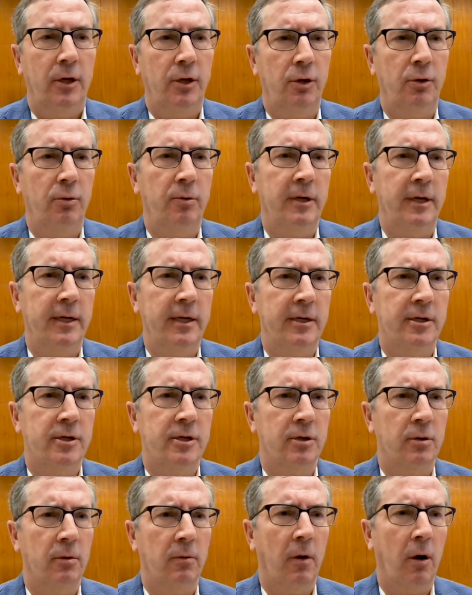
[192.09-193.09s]
you need
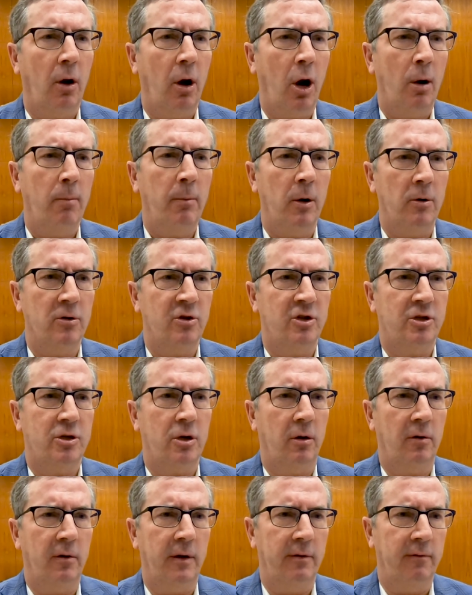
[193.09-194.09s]
to
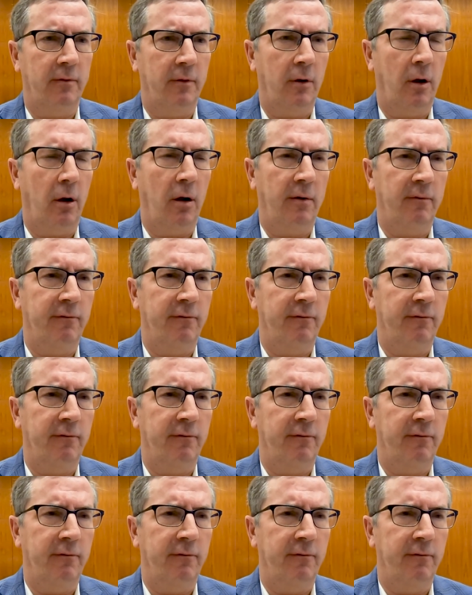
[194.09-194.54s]
almost in,